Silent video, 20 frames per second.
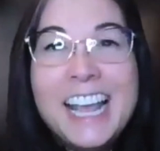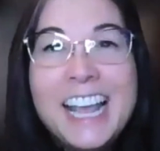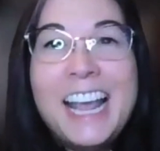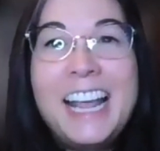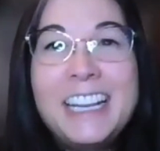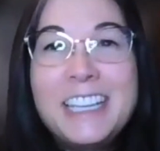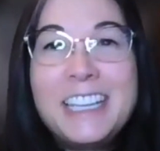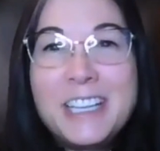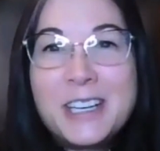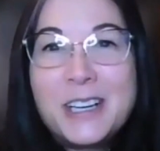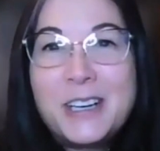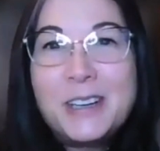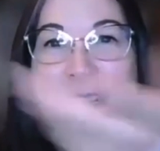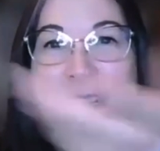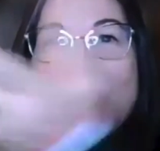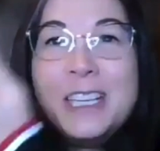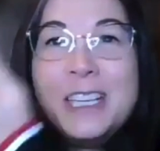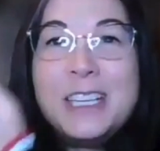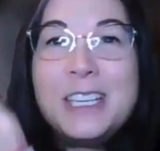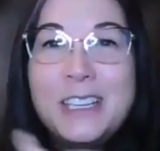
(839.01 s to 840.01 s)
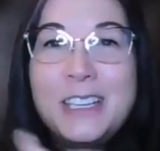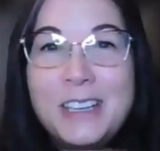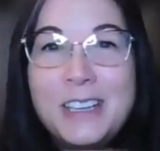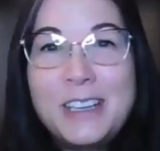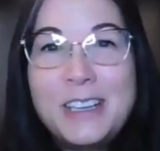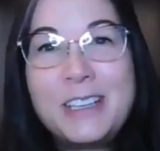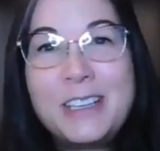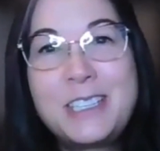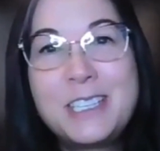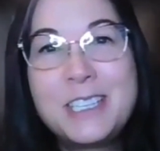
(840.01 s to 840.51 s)
And
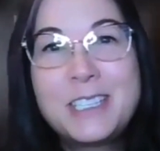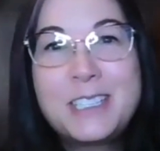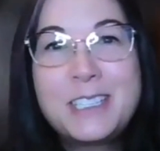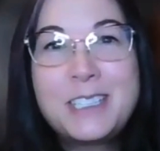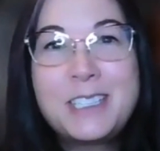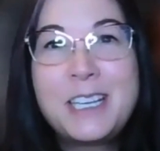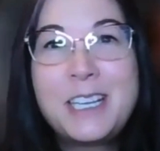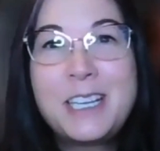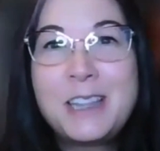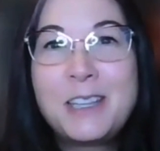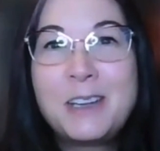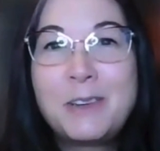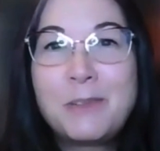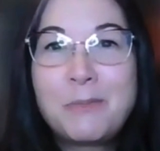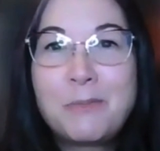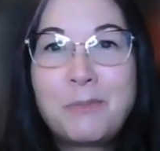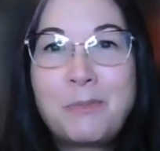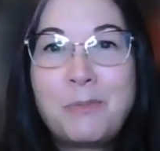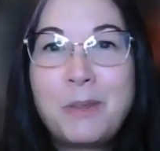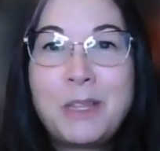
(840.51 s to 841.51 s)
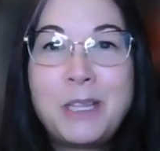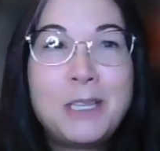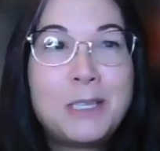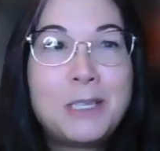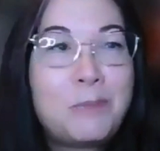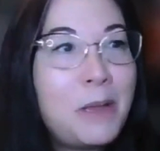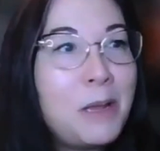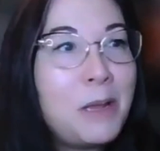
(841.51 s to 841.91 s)
you just see these